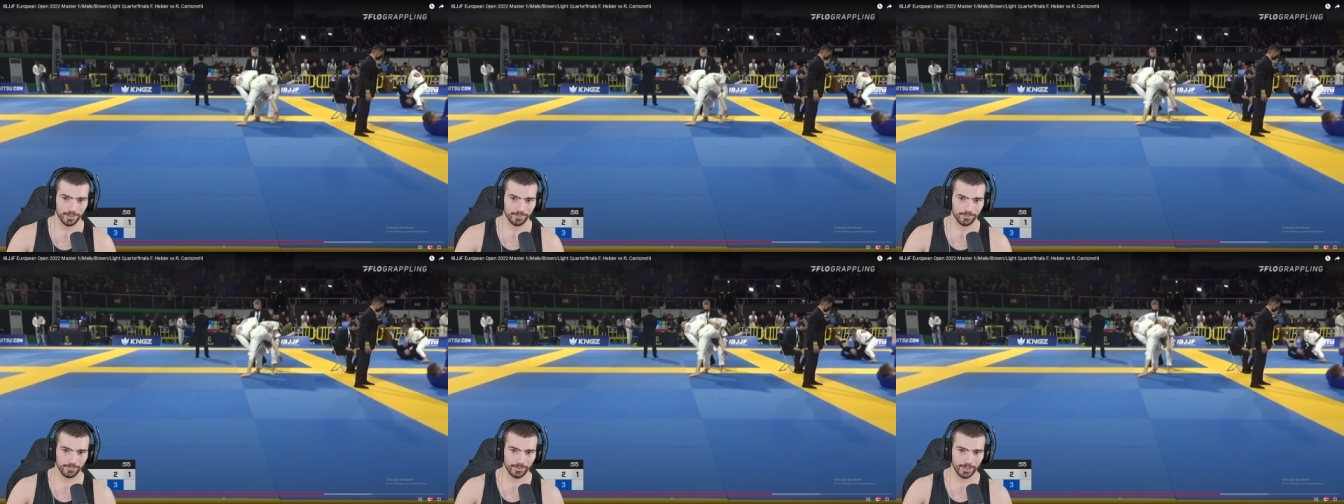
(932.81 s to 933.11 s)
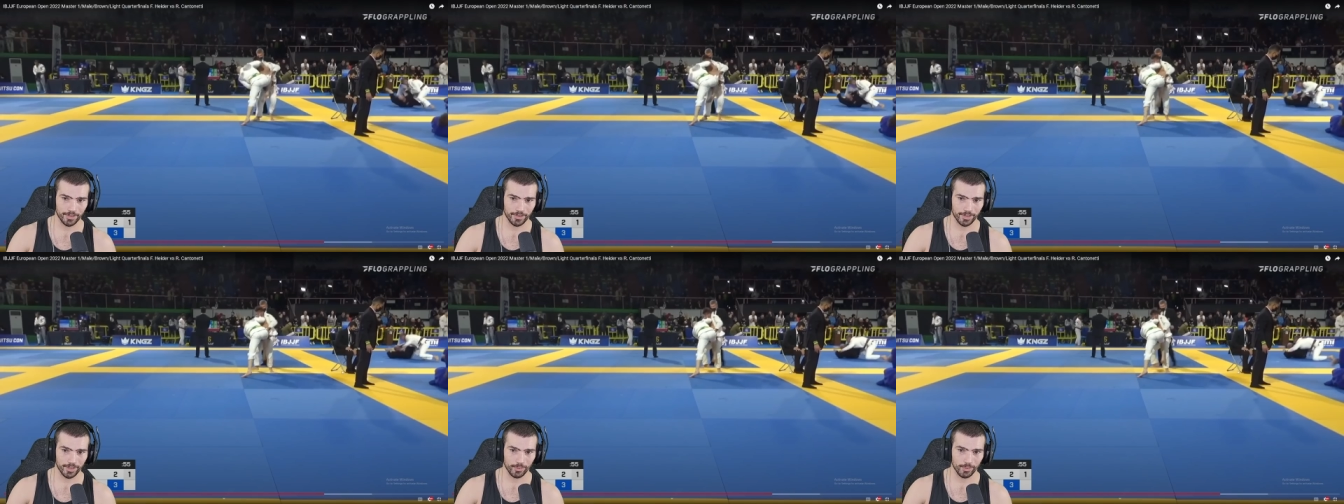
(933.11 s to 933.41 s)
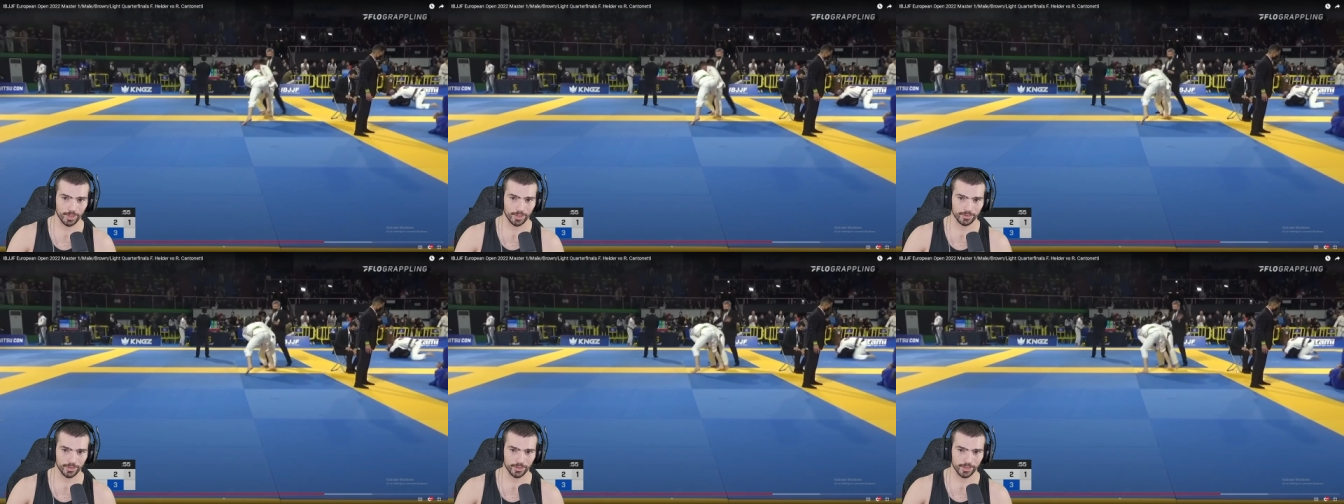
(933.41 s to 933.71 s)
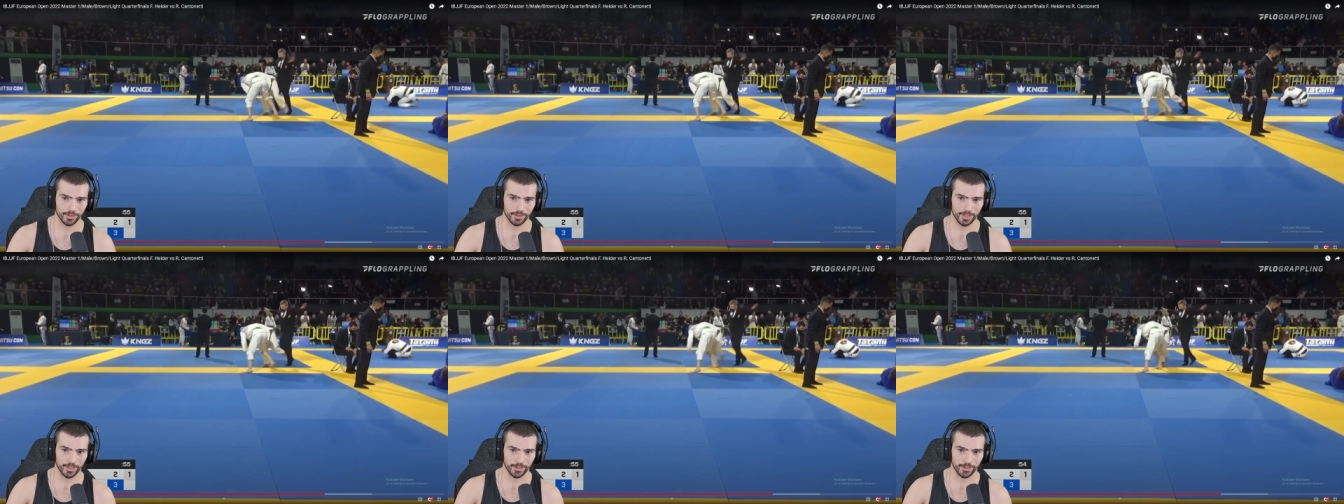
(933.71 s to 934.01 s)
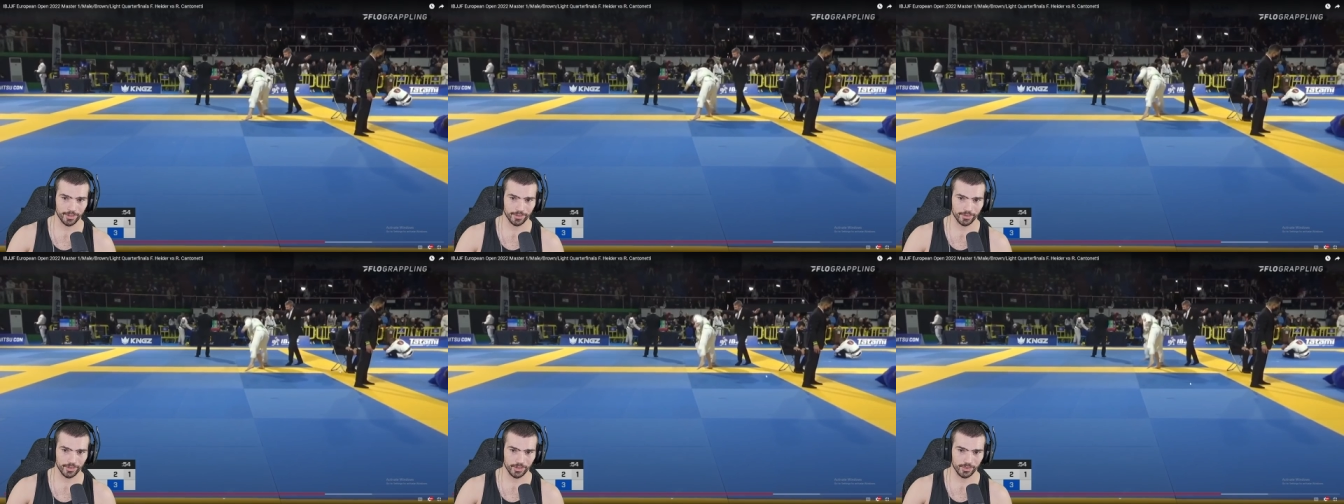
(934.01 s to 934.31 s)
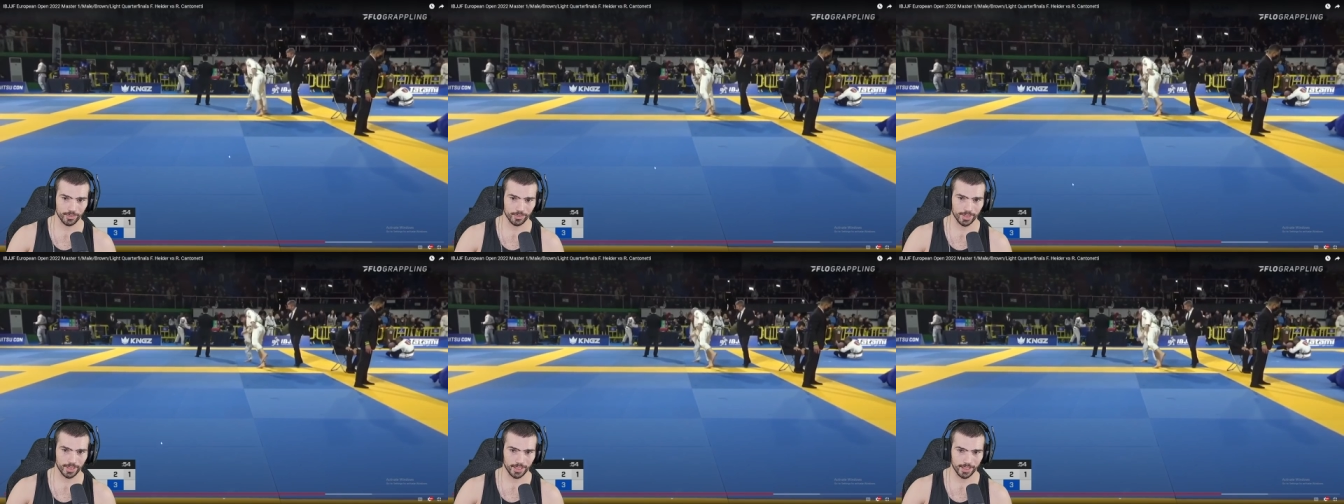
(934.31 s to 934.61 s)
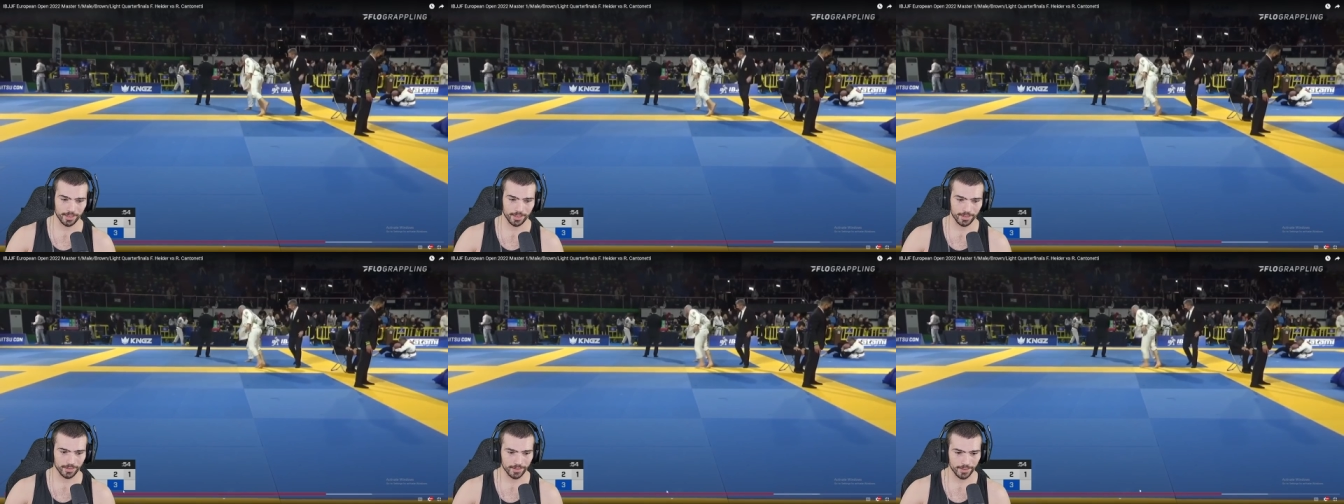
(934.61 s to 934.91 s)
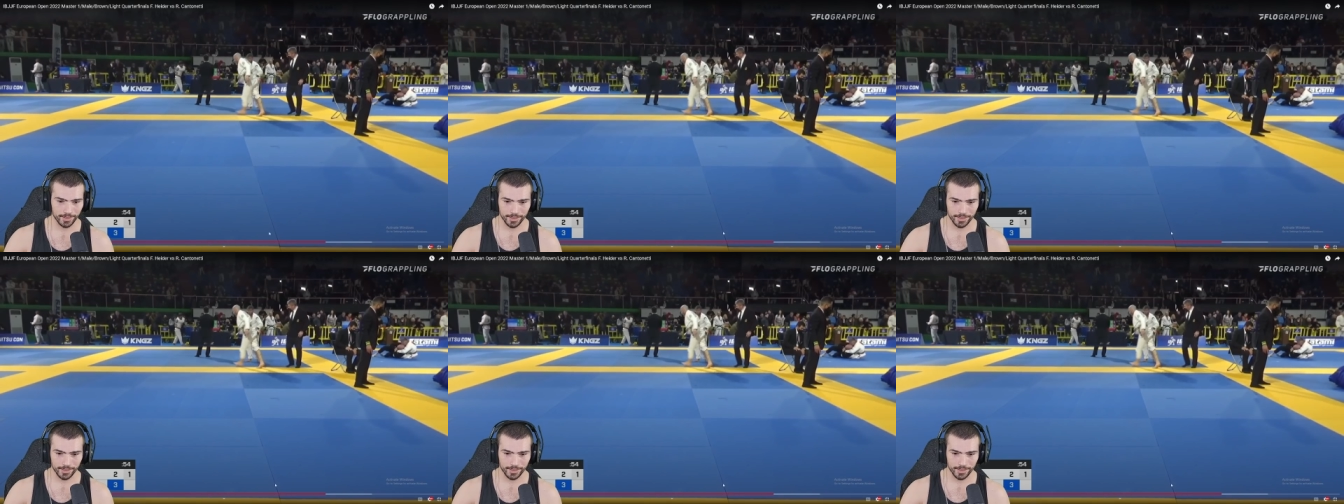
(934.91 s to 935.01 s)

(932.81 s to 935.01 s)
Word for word: Very well done there. You, uh,